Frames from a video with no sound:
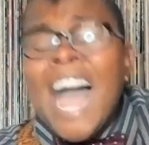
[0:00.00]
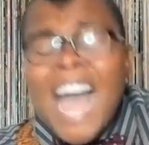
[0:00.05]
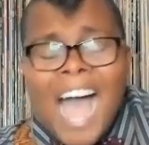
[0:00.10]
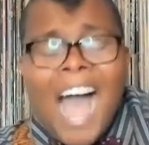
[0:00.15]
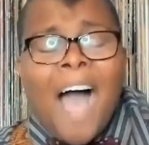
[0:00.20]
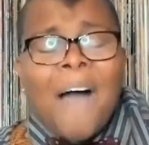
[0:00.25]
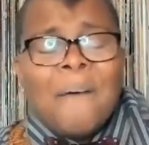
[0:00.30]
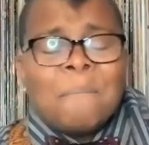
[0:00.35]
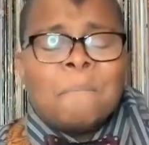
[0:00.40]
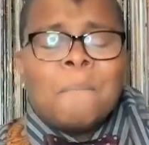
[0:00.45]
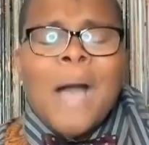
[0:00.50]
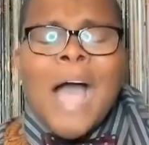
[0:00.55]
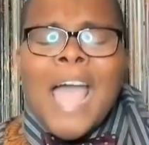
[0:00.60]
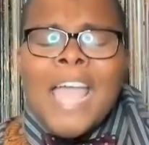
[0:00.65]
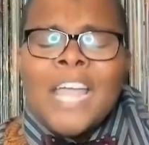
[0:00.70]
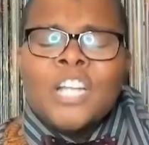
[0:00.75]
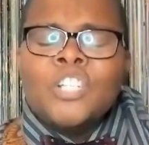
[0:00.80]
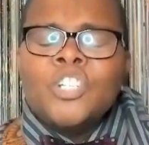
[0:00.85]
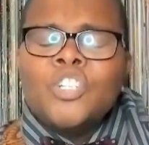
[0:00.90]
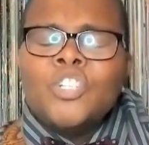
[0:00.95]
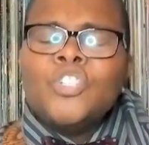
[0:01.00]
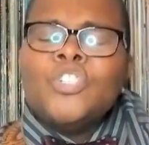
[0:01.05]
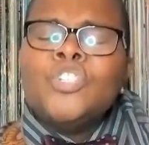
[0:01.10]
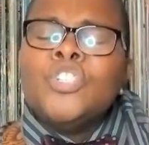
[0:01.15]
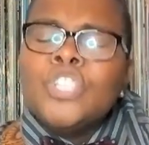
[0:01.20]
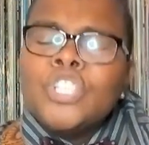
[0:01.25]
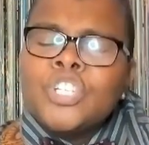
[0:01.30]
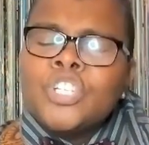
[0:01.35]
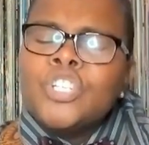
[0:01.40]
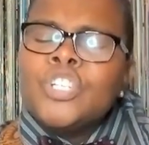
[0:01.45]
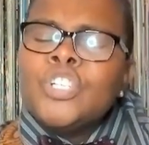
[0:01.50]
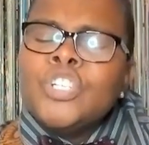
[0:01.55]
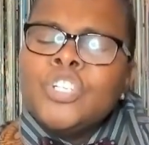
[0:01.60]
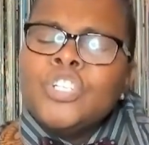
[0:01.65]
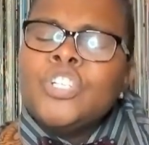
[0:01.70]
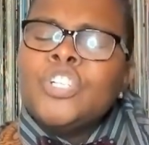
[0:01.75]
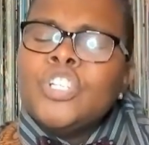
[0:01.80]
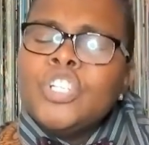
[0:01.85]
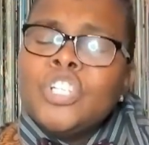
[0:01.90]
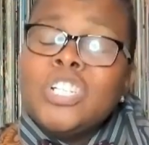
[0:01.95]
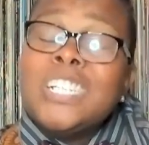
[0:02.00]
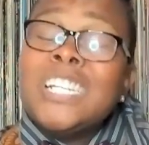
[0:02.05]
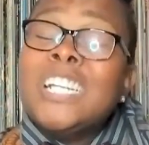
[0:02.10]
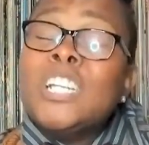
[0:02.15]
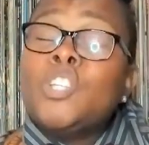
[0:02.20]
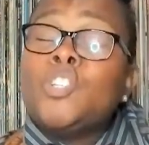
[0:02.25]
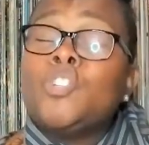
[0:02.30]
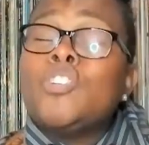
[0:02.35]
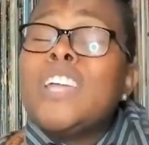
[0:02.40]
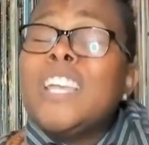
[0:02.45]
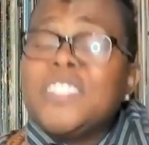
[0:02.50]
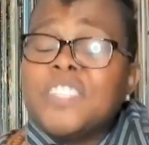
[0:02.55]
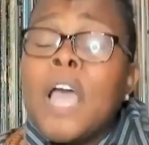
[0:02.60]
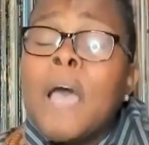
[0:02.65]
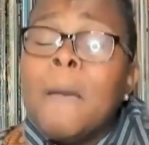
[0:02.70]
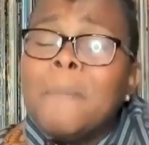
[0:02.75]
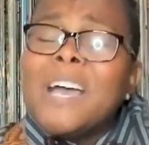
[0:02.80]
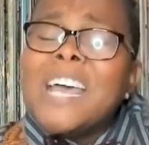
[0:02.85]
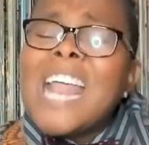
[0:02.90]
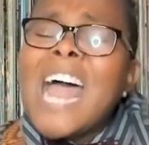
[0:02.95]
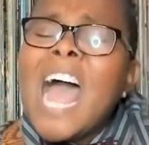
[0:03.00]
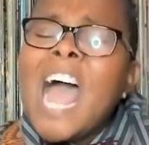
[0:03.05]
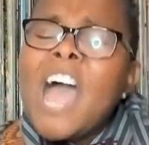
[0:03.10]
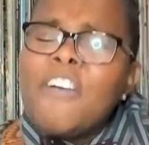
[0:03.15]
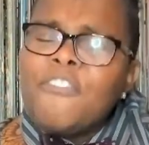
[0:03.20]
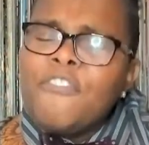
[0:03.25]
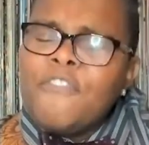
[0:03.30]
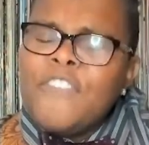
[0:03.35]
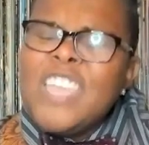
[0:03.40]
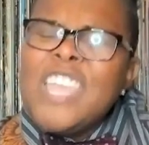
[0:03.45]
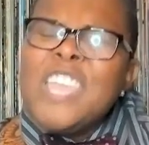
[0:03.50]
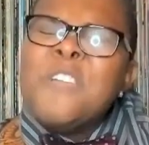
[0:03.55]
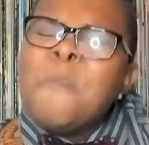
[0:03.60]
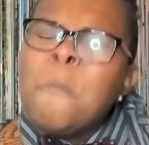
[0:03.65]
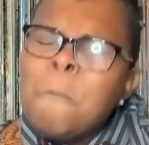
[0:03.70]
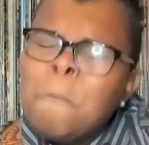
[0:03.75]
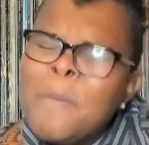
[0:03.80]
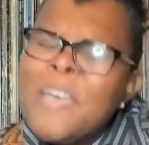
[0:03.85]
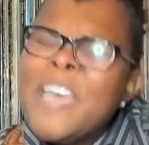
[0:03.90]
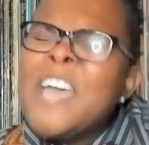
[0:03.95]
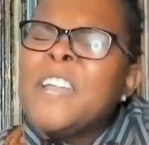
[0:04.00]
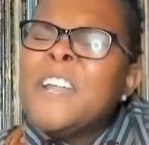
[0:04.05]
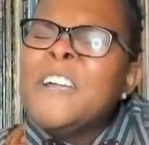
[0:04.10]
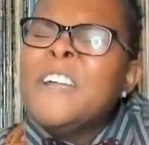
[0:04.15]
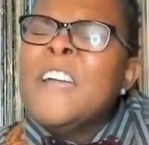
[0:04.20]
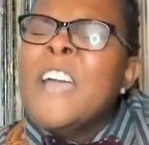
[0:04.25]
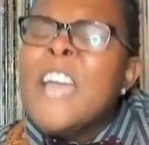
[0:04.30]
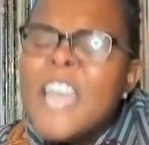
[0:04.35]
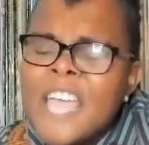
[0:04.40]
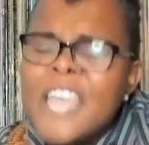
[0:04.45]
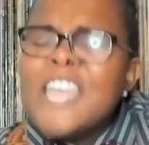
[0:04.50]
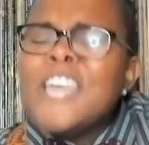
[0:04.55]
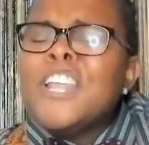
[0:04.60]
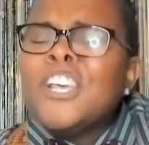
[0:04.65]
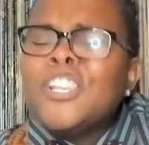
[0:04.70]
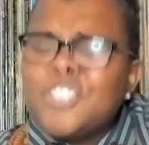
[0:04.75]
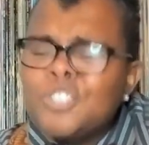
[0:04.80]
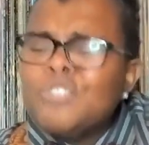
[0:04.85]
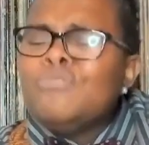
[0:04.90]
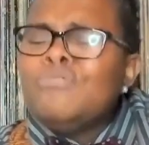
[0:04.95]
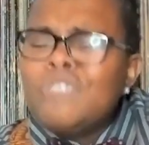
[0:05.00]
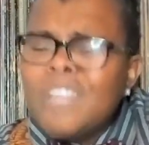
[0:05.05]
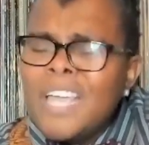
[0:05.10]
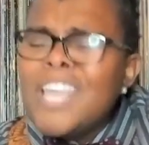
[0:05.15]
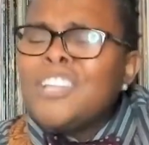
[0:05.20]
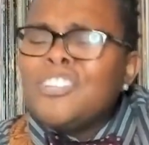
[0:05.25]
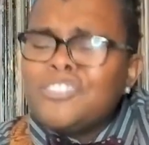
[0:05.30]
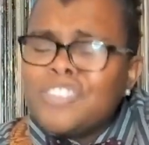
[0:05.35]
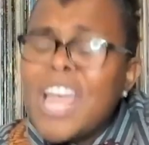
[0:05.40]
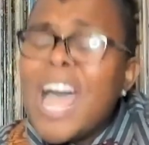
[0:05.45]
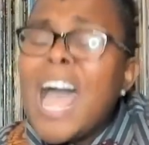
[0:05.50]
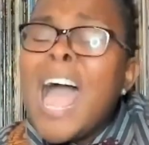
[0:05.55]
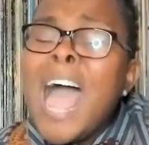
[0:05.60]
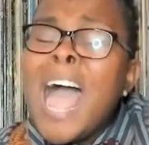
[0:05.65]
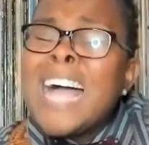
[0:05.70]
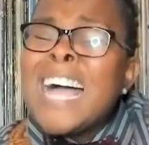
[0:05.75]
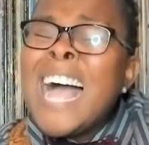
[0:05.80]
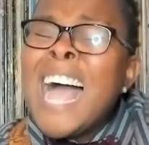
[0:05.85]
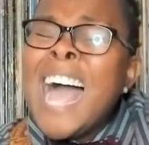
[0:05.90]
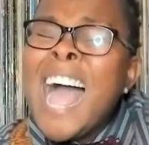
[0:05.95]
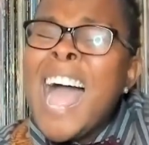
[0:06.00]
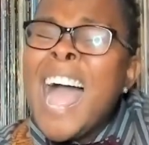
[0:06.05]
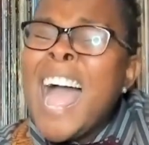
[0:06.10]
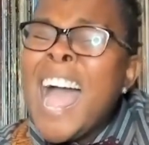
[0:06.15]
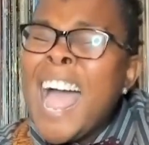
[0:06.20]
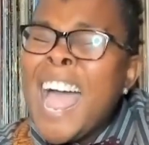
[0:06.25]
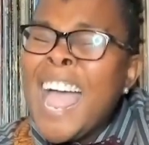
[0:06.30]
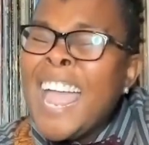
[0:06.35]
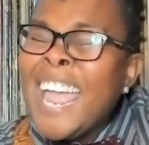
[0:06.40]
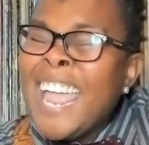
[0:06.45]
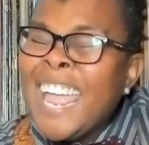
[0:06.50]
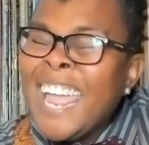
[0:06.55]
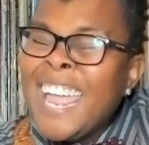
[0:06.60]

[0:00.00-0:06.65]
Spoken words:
I might look good in a dress, but I feel better in a suit and tie.